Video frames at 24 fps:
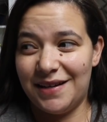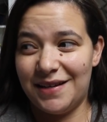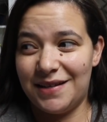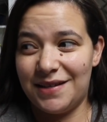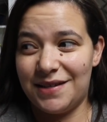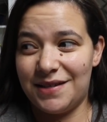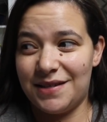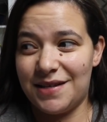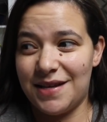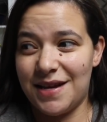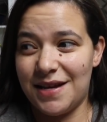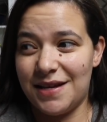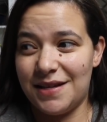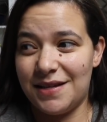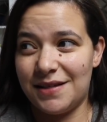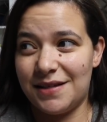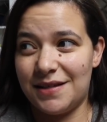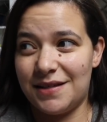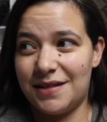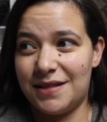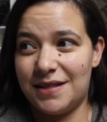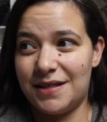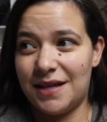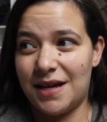
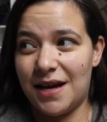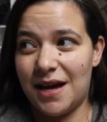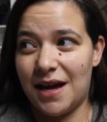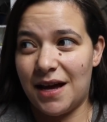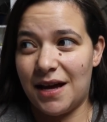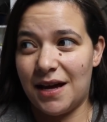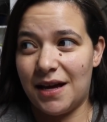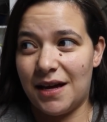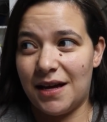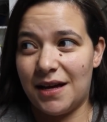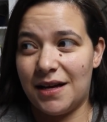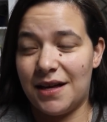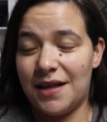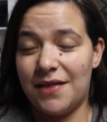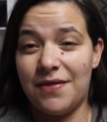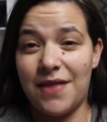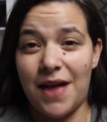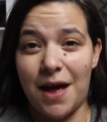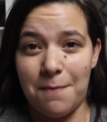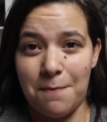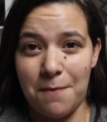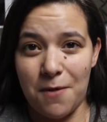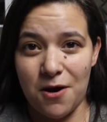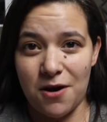since uh,
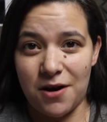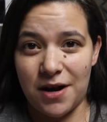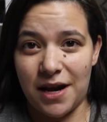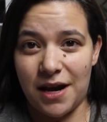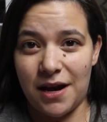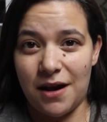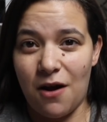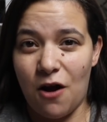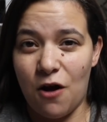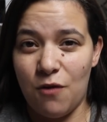that market,